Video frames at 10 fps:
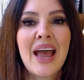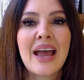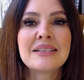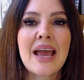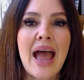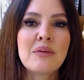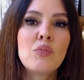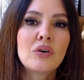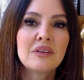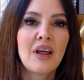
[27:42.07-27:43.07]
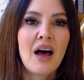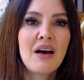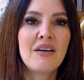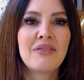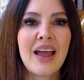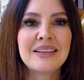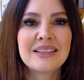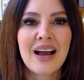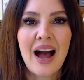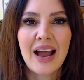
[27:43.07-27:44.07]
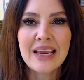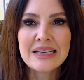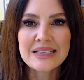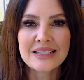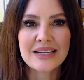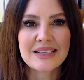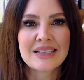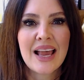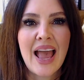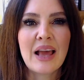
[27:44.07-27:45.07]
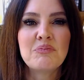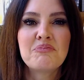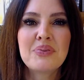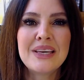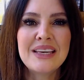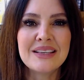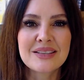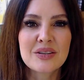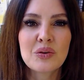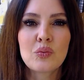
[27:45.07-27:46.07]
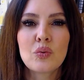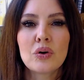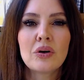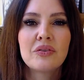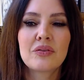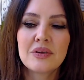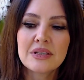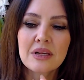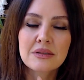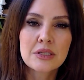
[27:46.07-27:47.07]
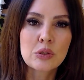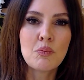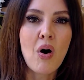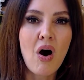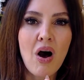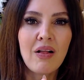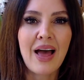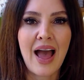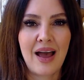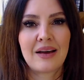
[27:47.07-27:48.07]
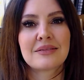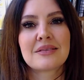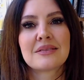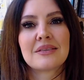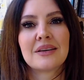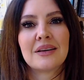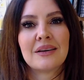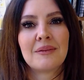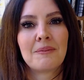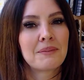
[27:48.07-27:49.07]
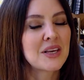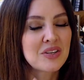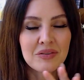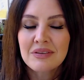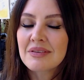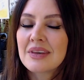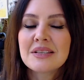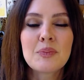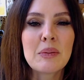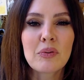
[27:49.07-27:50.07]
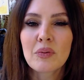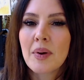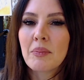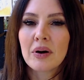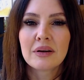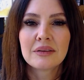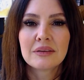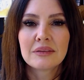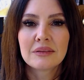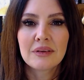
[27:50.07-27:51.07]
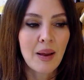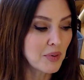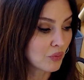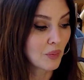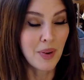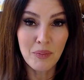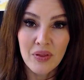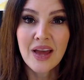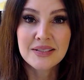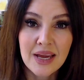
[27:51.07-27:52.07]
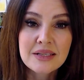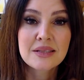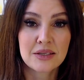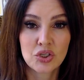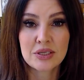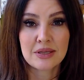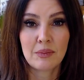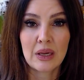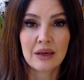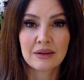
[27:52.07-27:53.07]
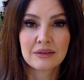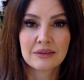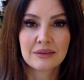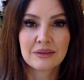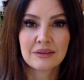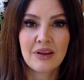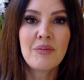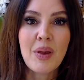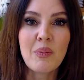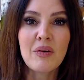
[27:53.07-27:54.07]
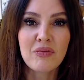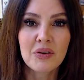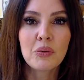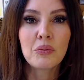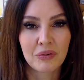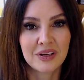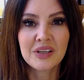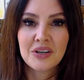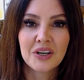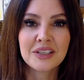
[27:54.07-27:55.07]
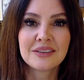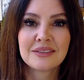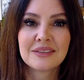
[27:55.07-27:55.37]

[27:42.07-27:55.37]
and to add more love and kindness and peace to the world through these small acts. Because those are the things people remember. I'm going to remember that text that she sent me. It made me feel really good.